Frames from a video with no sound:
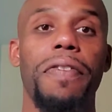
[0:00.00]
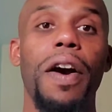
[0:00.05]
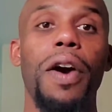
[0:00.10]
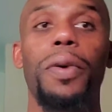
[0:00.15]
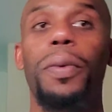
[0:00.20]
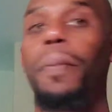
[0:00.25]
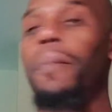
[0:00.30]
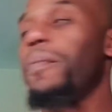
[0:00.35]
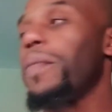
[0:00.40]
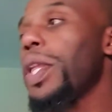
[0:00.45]

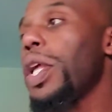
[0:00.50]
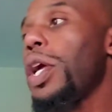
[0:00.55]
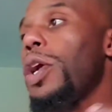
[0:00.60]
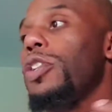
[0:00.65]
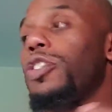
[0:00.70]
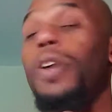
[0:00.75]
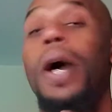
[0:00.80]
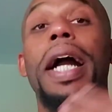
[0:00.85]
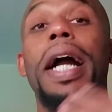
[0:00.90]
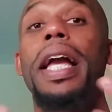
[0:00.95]
phone.
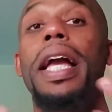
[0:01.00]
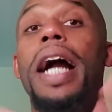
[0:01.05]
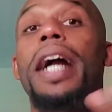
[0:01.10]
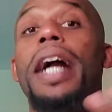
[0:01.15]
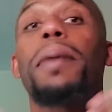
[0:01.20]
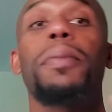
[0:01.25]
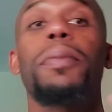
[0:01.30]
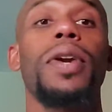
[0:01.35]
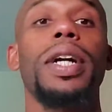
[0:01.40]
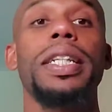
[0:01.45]
So I
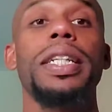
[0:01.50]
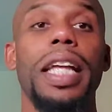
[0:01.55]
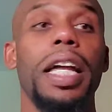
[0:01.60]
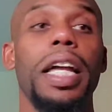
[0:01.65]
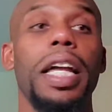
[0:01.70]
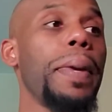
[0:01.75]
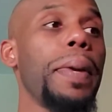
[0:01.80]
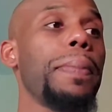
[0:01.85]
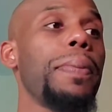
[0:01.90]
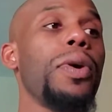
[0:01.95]
come across a lot
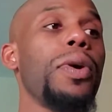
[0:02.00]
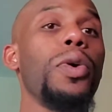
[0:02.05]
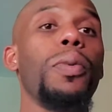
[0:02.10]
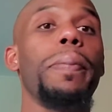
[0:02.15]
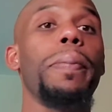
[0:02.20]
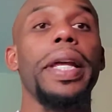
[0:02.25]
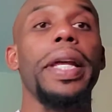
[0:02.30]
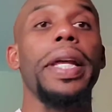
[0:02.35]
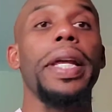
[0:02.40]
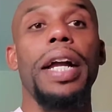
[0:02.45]
of people who
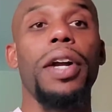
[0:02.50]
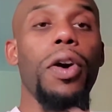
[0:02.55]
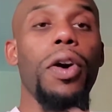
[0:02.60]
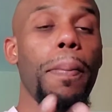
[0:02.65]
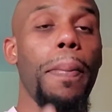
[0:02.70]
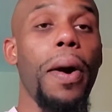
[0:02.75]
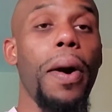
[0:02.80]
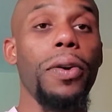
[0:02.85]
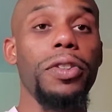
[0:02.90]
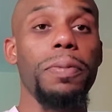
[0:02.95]
be like on
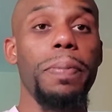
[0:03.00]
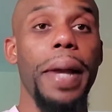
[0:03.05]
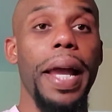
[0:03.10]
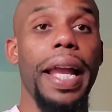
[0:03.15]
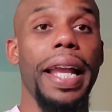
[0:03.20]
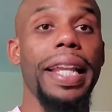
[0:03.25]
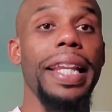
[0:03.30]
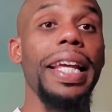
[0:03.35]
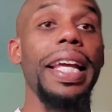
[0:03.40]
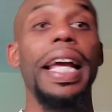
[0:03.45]

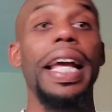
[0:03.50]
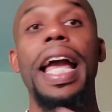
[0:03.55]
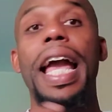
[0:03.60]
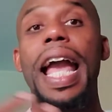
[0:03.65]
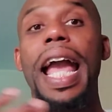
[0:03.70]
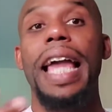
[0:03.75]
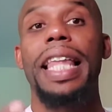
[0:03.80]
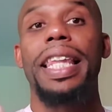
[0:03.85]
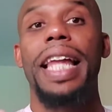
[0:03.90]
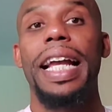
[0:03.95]
postpaid
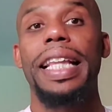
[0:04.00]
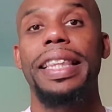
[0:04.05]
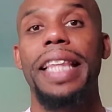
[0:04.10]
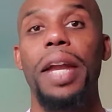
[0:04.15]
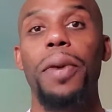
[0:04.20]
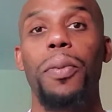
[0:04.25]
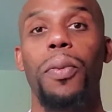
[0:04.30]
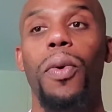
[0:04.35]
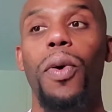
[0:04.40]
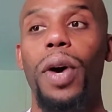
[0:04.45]
and like
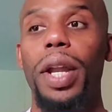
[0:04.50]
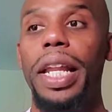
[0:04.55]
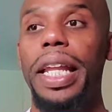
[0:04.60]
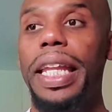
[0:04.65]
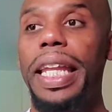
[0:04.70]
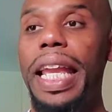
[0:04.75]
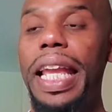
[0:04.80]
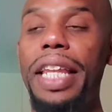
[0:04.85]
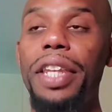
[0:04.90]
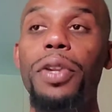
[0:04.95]
they want to
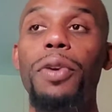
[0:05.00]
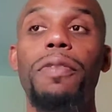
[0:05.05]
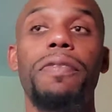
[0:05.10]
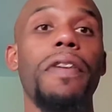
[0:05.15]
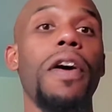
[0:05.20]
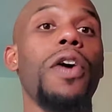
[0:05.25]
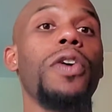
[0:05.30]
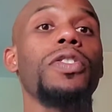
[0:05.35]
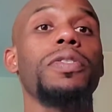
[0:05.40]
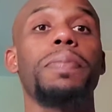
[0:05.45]
get new
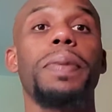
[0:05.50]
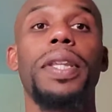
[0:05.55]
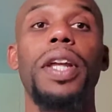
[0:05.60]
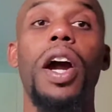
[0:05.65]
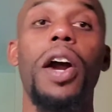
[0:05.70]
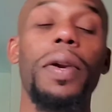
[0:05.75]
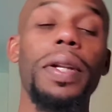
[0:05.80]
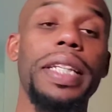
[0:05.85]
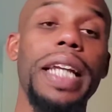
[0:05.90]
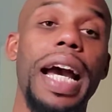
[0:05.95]
phones, but they're
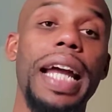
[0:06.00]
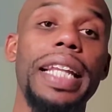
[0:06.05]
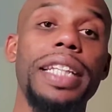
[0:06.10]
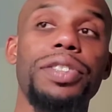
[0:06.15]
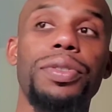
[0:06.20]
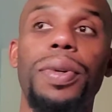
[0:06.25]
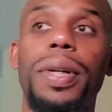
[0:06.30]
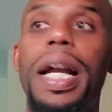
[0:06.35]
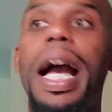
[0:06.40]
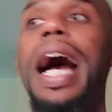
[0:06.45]
already tied
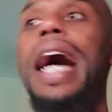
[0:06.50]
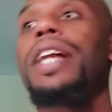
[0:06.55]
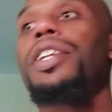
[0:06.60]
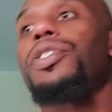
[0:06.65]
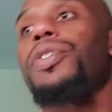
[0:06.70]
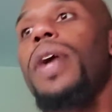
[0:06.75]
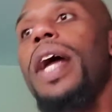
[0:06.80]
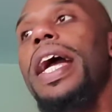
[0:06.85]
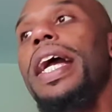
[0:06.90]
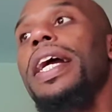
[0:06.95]
into a
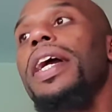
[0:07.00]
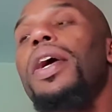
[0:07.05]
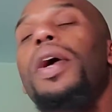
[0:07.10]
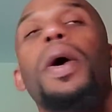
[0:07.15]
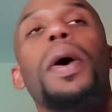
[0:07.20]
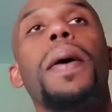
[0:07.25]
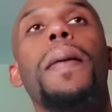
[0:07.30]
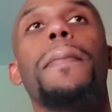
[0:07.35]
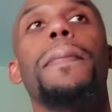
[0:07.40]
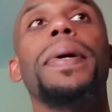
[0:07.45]
contract.
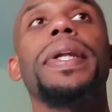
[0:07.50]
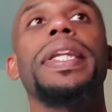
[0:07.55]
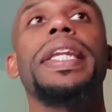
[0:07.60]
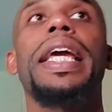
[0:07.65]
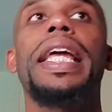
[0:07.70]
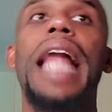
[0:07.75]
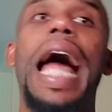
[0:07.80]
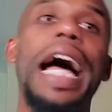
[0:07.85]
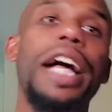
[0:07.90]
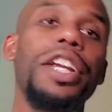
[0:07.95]
But
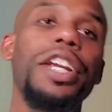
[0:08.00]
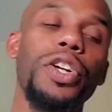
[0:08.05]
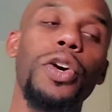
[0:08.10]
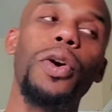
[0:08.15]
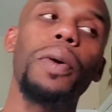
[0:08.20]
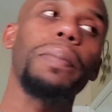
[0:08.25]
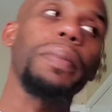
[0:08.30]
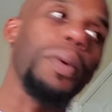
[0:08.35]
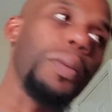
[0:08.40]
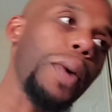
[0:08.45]
then I show
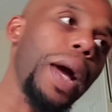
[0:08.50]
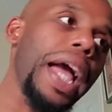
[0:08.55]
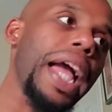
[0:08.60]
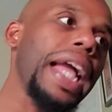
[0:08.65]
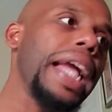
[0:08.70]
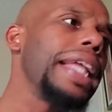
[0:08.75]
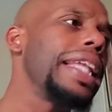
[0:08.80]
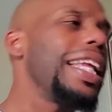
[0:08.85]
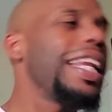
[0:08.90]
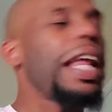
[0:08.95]
them the
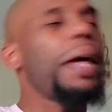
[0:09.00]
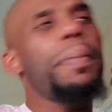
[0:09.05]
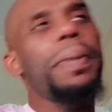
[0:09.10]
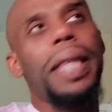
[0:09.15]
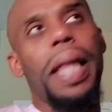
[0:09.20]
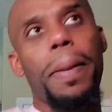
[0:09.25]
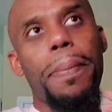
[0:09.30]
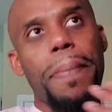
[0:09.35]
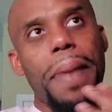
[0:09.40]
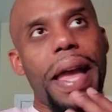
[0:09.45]
way, and then they be
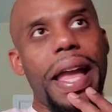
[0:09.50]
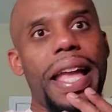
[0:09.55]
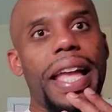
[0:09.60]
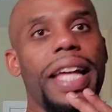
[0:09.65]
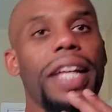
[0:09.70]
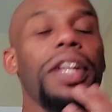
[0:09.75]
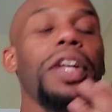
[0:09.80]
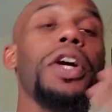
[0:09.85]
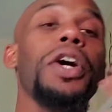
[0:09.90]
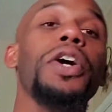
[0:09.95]
like,
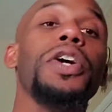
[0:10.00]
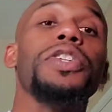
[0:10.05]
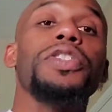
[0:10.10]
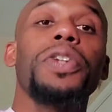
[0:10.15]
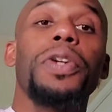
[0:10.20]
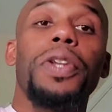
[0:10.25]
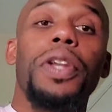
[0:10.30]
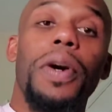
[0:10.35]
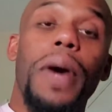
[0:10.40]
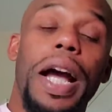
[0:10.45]
man.
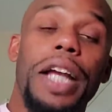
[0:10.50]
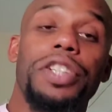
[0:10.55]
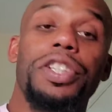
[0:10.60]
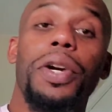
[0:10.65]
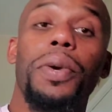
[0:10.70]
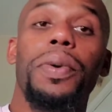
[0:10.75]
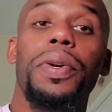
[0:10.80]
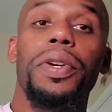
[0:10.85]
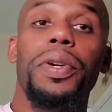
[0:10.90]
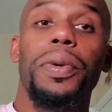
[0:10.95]
So I
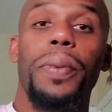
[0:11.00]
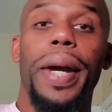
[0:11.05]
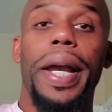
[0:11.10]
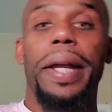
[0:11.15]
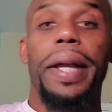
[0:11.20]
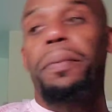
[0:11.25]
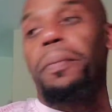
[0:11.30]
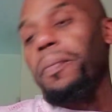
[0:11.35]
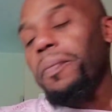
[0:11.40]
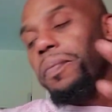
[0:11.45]
showed her the
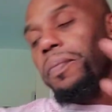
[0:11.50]
way.